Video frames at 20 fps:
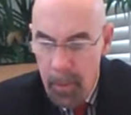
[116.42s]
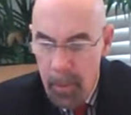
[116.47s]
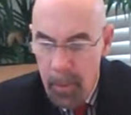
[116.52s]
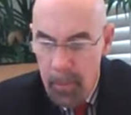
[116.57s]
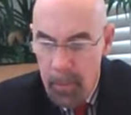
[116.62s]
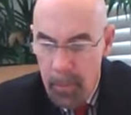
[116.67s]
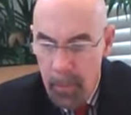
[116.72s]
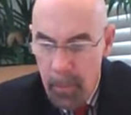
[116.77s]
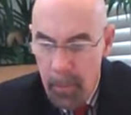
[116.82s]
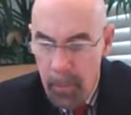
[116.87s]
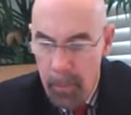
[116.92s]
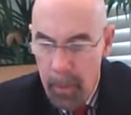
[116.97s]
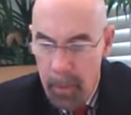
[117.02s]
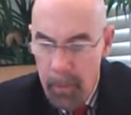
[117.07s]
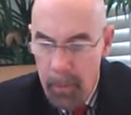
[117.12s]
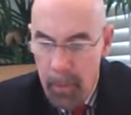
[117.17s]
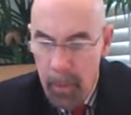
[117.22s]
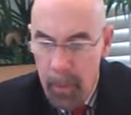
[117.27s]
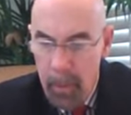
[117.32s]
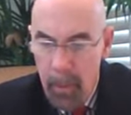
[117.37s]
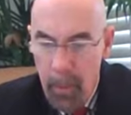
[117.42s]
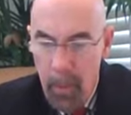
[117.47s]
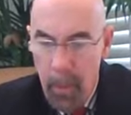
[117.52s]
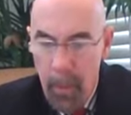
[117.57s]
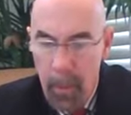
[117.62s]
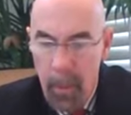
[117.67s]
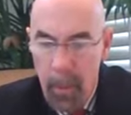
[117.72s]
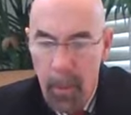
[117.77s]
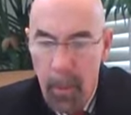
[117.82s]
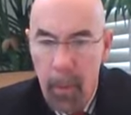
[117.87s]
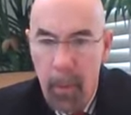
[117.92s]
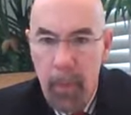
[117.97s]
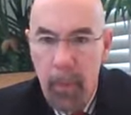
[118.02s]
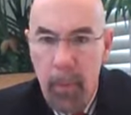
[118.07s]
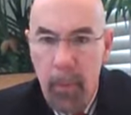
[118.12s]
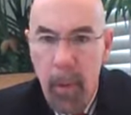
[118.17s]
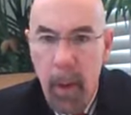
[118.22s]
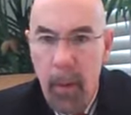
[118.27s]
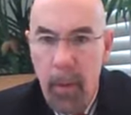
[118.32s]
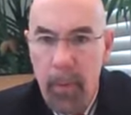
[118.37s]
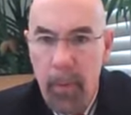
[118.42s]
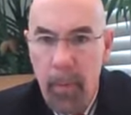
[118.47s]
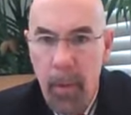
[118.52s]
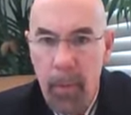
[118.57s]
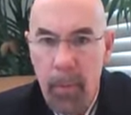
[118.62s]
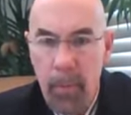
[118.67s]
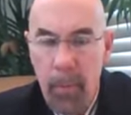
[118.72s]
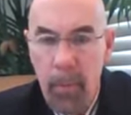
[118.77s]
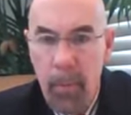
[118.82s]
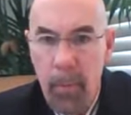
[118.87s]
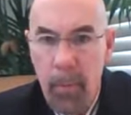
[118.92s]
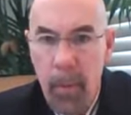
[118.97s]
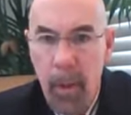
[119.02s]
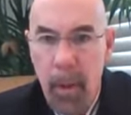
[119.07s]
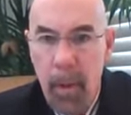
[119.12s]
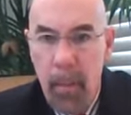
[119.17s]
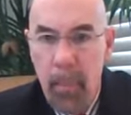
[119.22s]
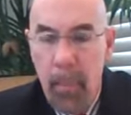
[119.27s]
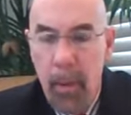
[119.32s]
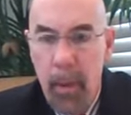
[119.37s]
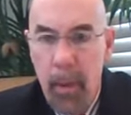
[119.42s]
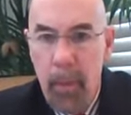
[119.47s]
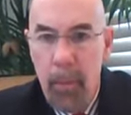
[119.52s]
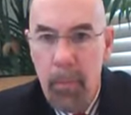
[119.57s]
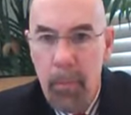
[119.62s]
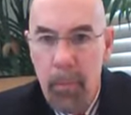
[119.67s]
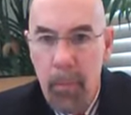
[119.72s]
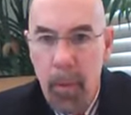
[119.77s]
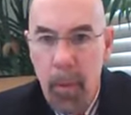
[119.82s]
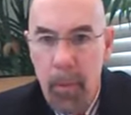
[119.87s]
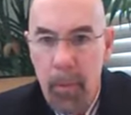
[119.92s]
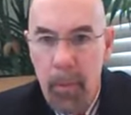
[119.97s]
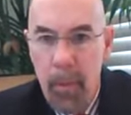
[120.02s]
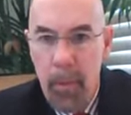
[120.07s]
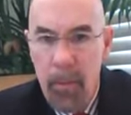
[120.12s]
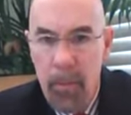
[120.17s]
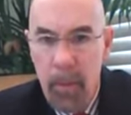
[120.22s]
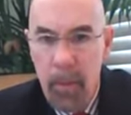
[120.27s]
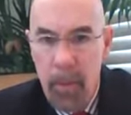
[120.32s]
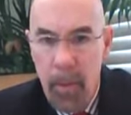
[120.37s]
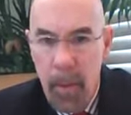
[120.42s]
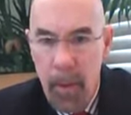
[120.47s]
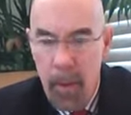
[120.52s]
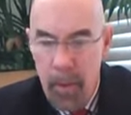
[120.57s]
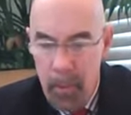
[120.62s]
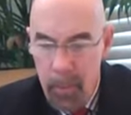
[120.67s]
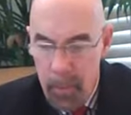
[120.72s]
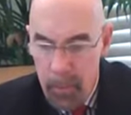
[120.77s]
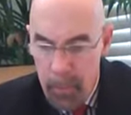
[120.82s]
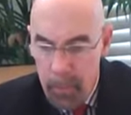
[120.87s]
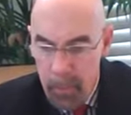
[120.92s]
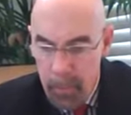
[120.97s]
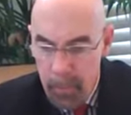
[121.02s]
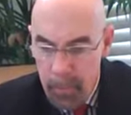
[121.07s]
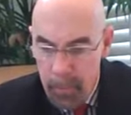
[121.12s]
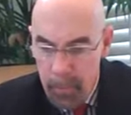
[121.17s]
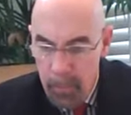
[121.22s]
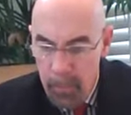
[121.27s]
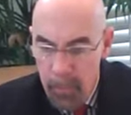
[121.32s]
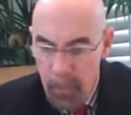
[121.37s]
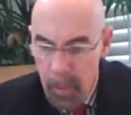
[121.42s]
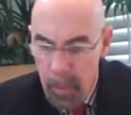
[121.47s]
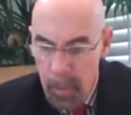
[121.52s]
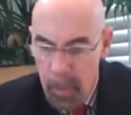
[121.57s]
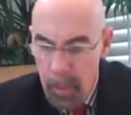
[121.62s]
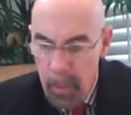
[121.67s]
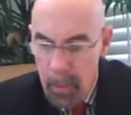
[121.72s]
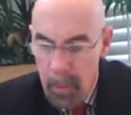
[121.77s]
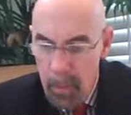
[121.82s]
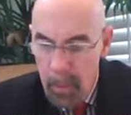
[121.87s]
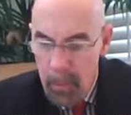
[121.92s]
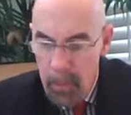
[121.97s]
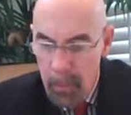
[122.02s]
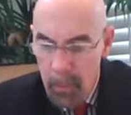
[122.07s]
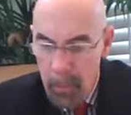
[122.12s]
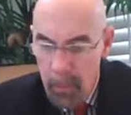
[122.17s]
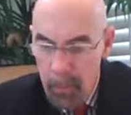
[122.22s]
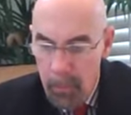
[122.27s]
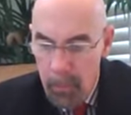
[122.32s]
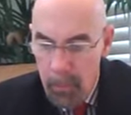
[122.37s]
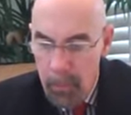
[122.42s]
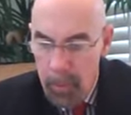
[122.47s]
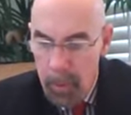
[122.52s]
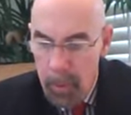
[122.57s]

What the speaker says: so that they are not accessible to anybody who's not designated to use them. Third would be